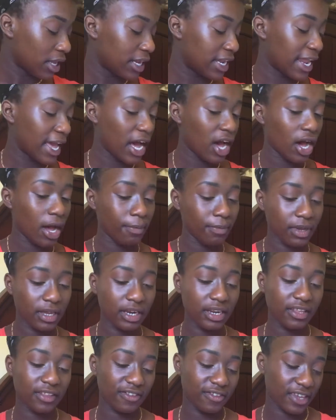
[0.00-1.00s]
Now I'm
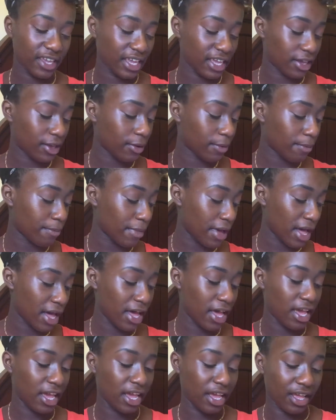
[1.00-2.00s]
gonna take
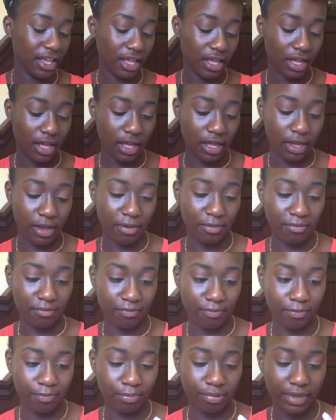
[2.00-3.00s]
my
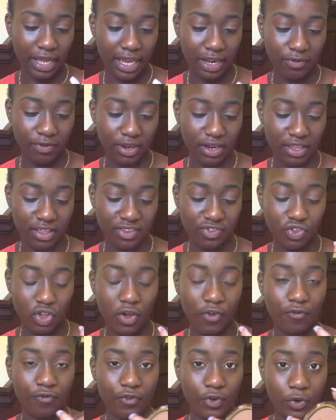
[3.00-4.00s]
Black Radiant
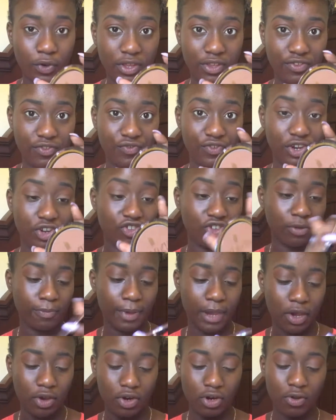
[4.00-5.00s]
Soft Focus Finishing
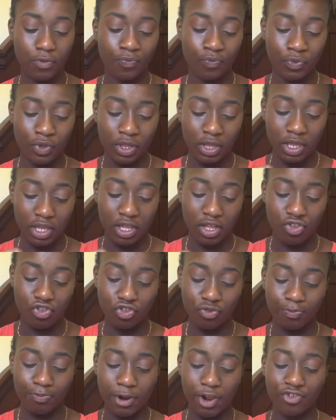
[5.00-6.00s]
Powder and
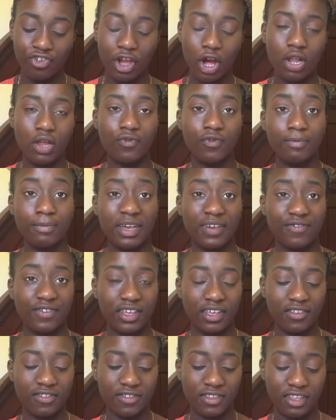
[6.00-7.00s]
just brush it all over my
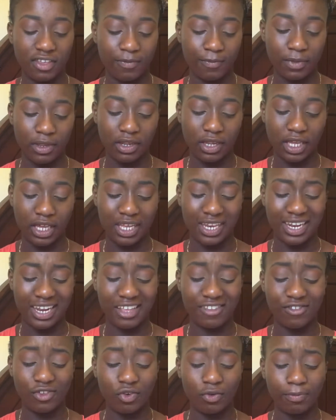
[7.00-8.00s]
face to give it like a
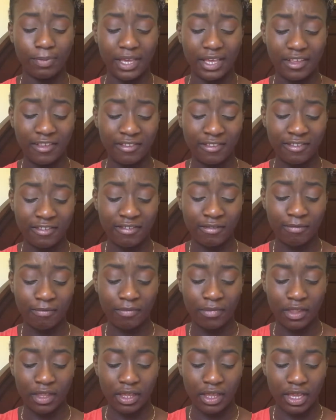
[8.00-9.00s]
nice little base
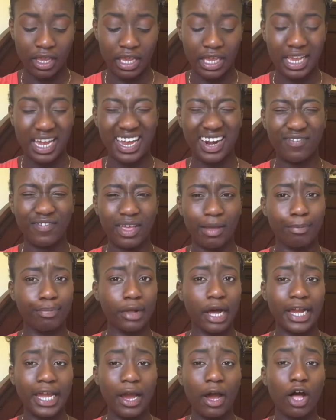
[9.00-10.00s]
and kind of like
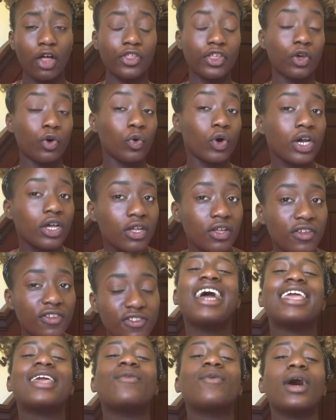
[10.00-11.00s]
block out all the
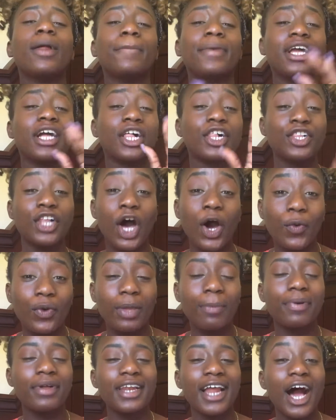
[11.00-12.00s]
oils. You want to be
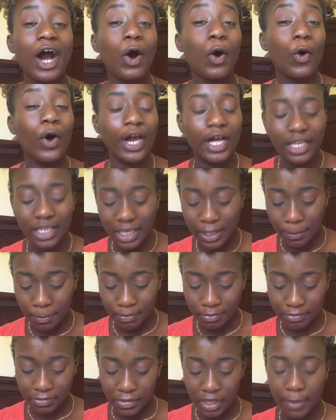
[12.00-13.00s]
glowy but not oily,
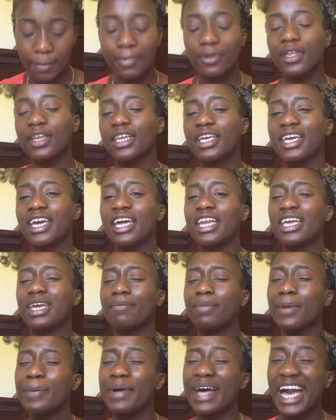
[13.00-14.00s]
but then again,
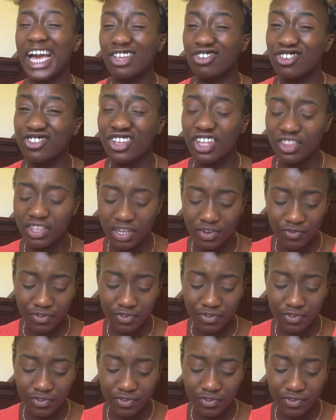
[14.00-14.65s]
can people actually tell the